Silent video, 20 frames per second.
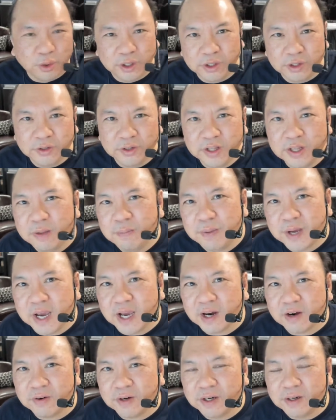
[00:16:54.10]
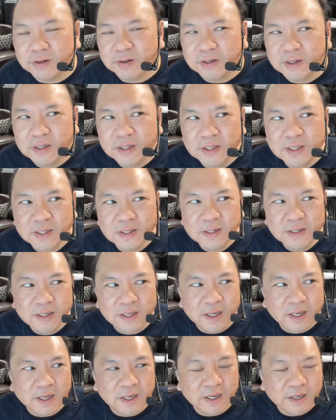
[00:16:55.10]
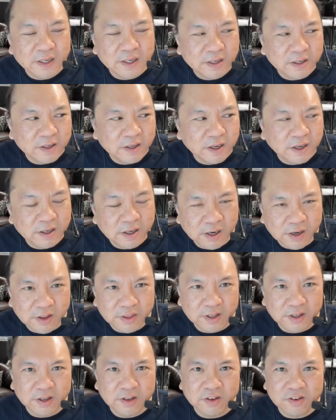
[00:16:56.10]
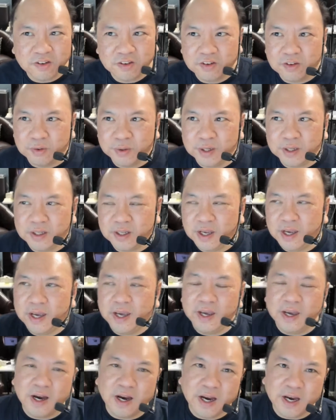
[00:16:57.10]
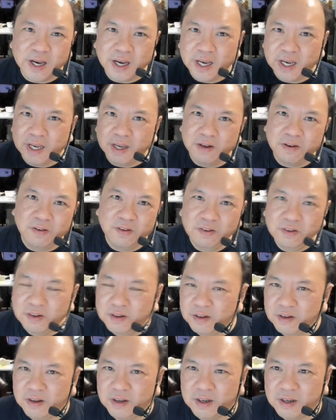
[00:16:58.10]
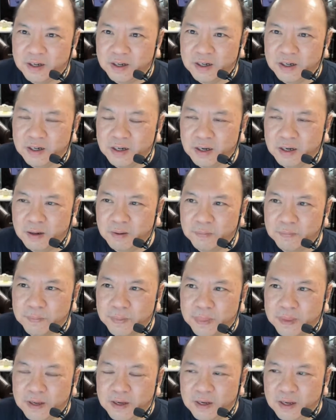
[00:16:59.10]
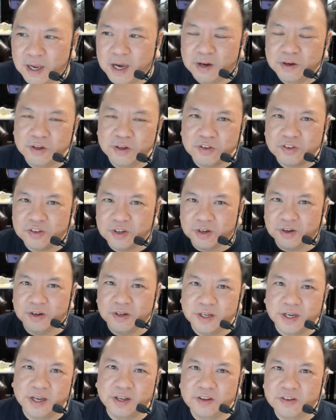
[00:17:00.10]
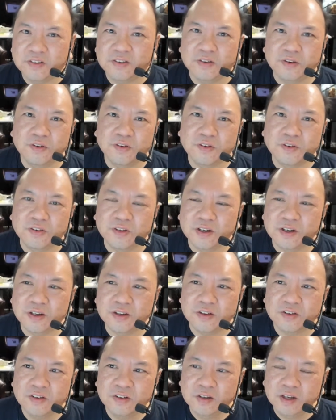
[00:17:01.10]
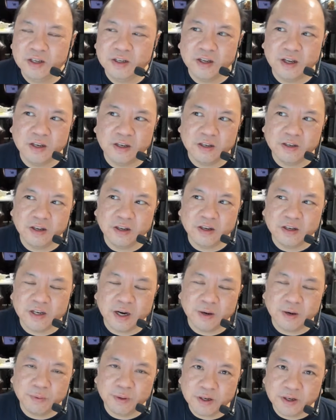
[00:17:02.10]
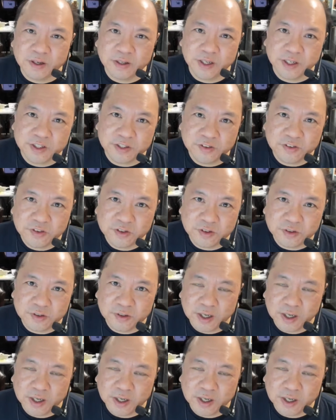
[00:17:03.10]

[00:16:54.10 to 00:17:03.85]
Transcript: world in the background, and another thing is doing the AI. How do you synchronize those things? And then like network connections